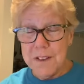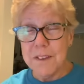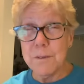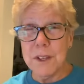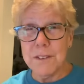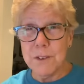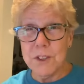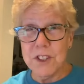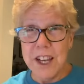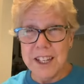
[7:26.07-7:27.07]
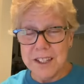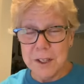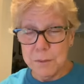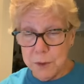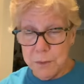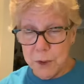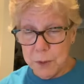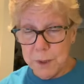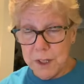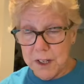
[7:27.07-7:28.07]
Sometimes I wish I had a couple
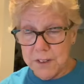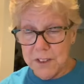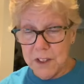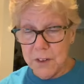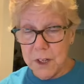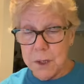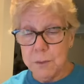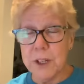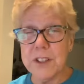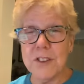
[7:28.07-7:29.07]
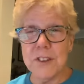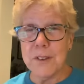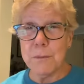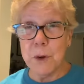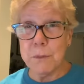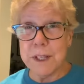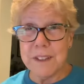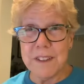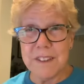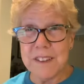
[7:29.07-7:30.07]
Barbie dolls, though. Precious
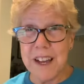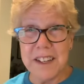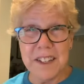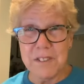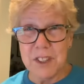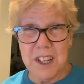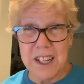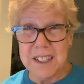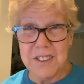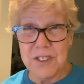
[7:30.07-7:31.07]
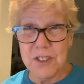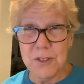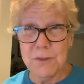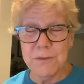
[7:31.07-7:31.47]
Moments, I never got into.